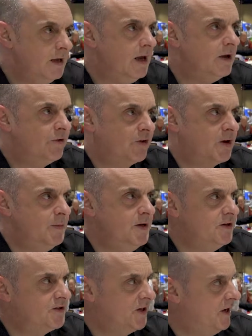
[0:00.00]
Yeah, it's a
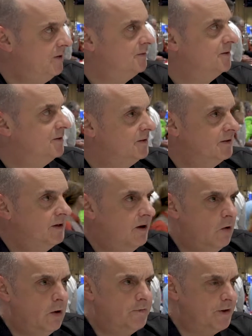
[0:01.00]
community.
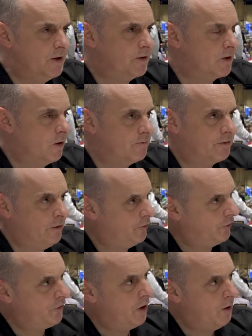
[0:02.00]
All of the other
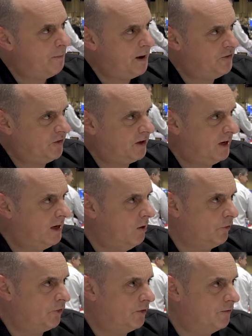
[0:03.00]
conferences are basically
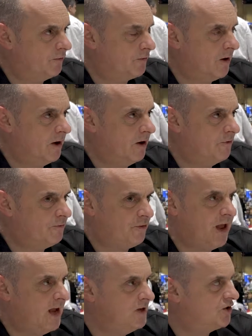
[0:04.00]
lots of
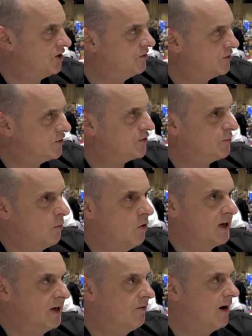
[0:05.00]
free agents
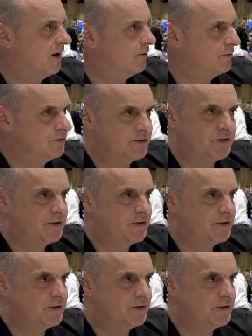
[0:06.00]
walking around,